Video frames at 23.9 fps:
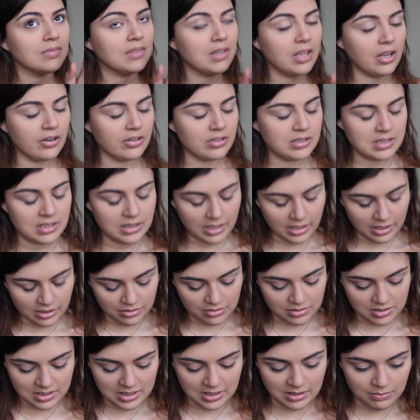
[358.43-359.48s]
guaranteed they
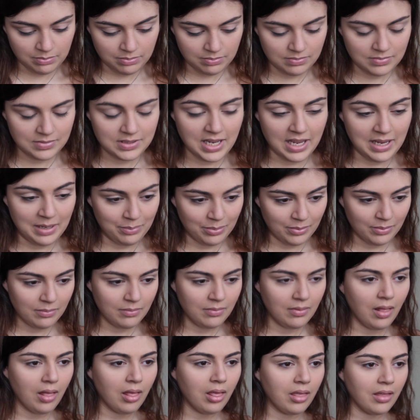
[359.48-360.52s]
use tape.
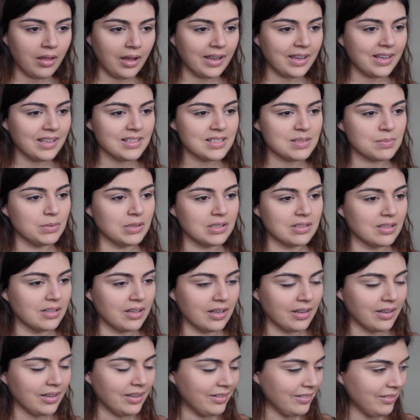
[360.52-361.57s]
I can't speak today.